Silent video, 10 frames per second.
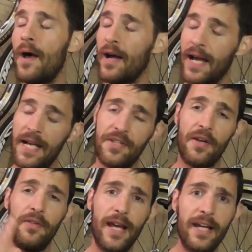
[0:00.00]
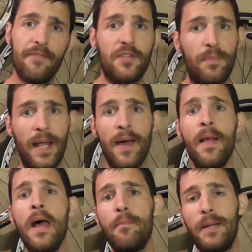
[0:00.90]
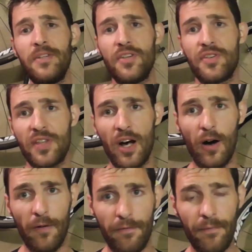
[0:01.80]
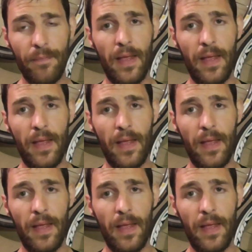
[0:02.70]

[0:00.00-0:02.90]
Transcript: Okay, so negative split means you start off